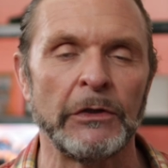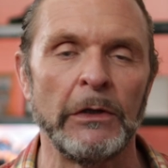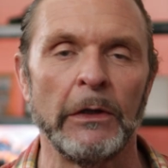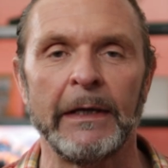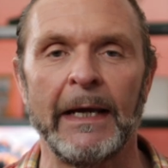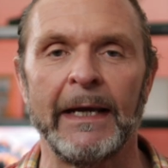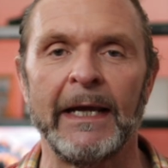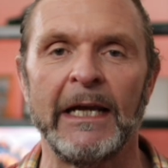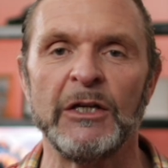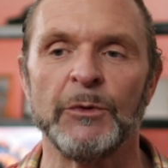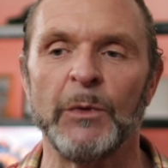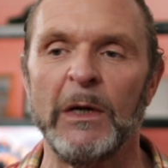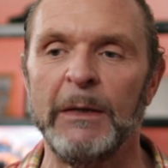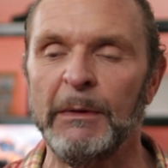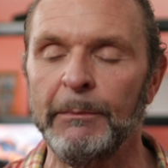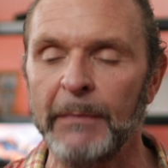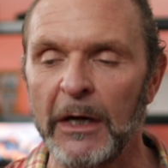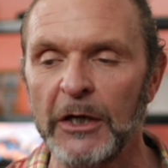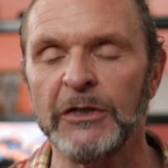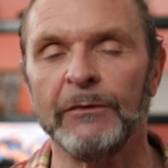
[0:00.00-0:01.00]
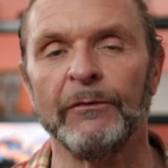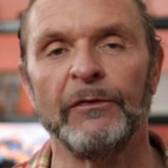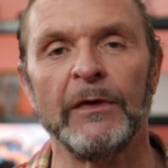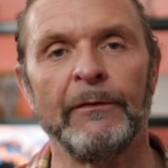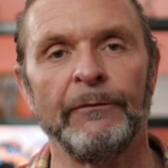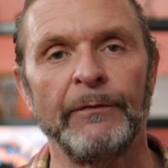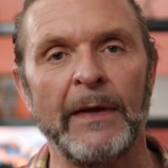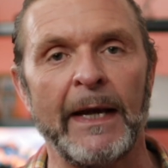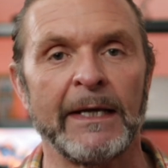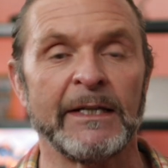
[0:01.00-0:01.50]
to look at each week. But Motion
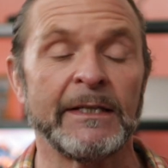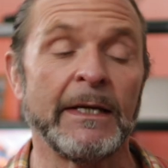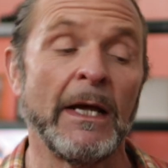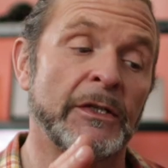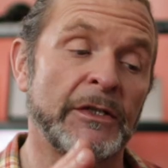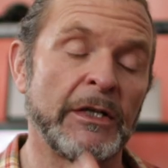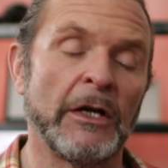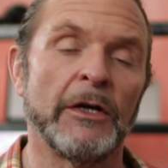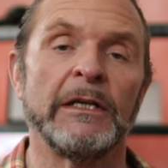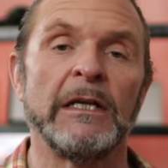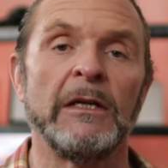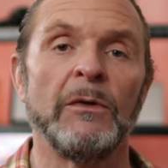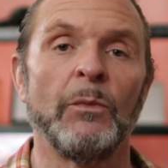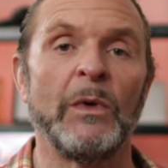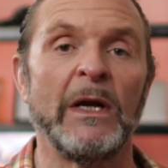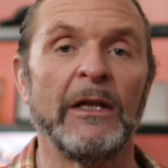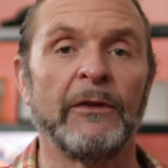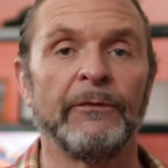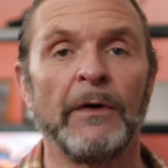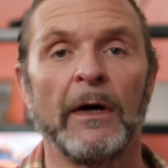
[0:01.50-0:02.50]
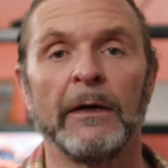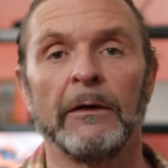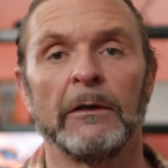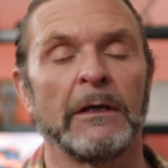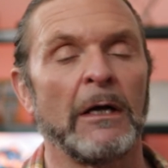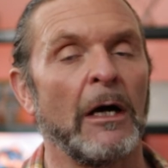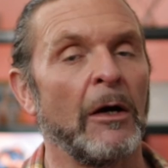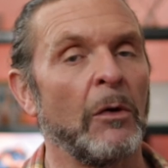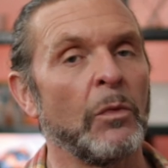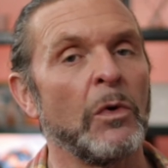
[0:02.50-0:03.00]
VFX, certainly with Final
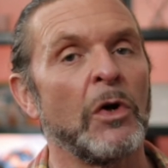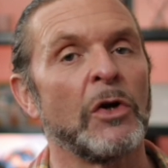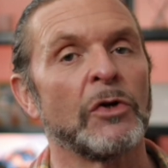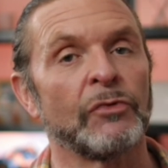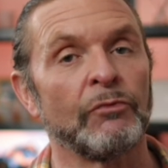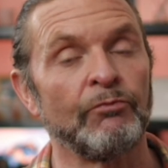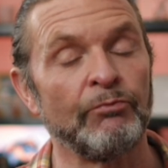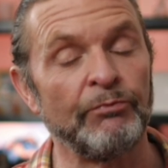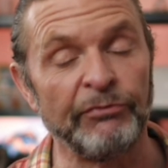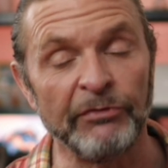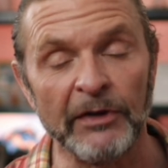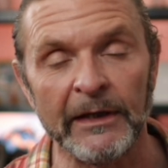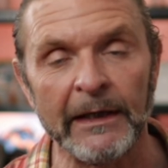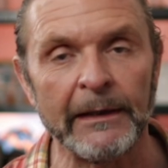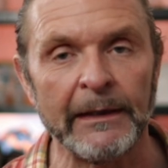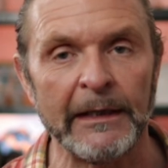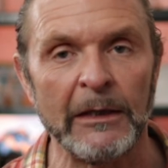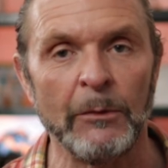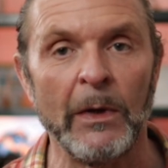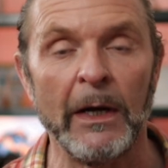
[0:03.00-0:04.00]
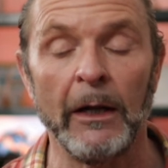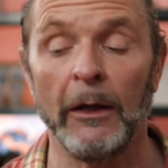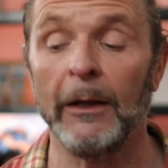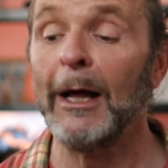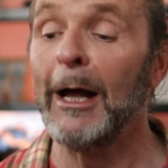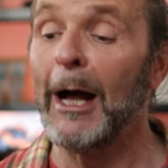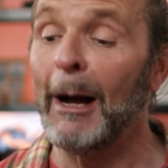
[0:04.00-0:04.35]
Cut, works brilliantly well.